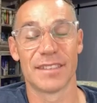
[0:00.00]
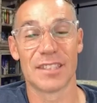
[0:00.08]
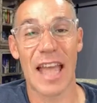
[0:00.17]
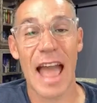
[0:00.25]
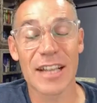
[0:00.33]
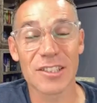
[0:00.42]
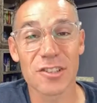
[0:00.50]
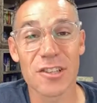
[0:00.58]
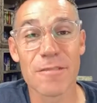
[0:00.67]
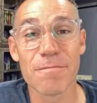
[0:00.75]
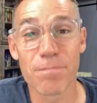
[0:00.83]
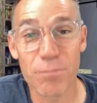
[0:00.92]
to
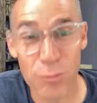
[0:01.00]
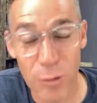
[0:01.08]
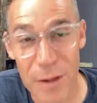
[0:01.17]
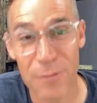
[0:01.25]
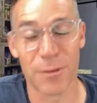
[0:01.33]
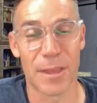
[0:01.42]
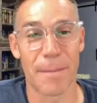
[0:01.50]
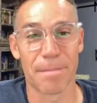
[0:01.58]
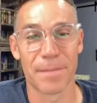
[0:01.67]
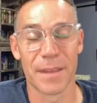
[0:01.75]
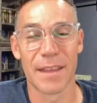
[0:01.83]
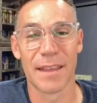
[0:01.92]
actually pray for them.
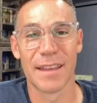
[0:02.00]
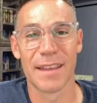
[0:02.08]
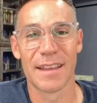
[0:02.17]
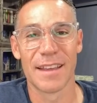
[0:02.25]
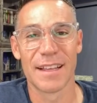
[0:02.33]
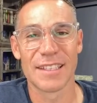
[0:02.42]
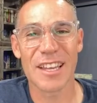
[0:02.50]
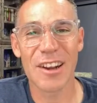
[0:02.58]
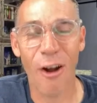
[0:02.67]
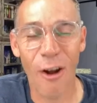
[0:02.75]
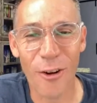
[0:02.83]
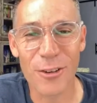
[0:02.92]
It's kind of
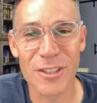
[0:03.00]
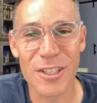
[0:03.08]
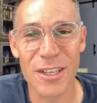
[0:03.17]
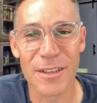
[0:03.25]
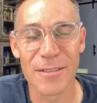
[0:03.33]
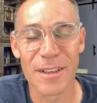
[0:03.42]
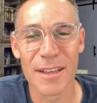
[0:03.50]
hard to